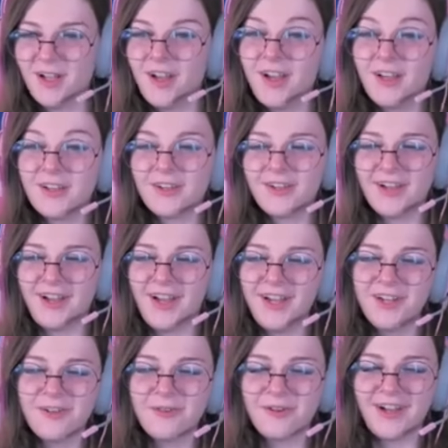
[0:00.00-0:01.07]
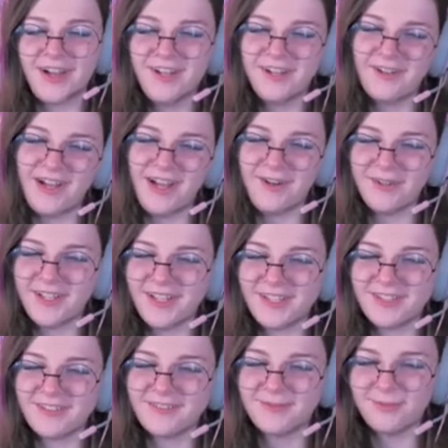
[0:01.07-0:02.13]
I know. I know. Cool. I know how
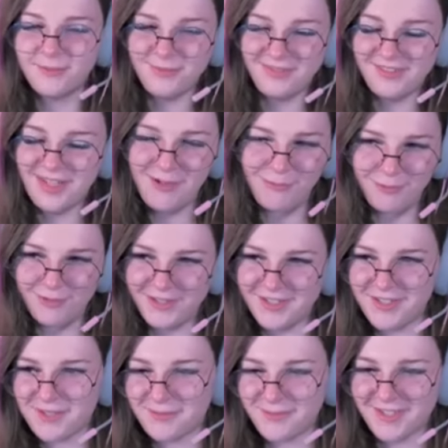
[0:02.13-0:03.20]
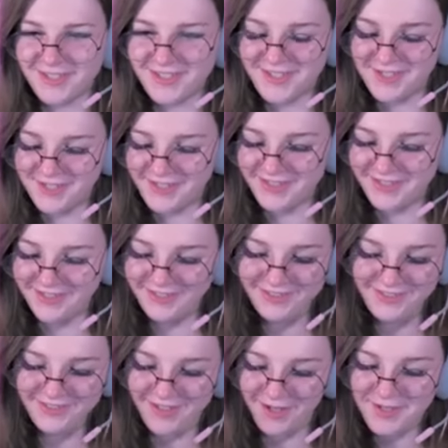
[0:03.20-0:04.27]
like networks work and shit. You know,
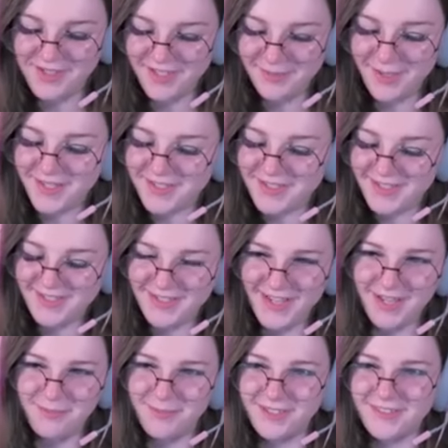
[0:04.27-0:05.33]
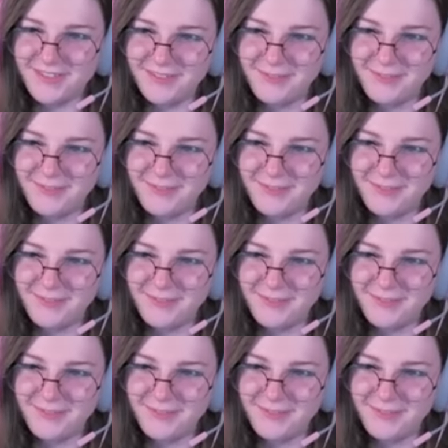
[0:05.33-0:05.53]
I was gonna be a sysadmin.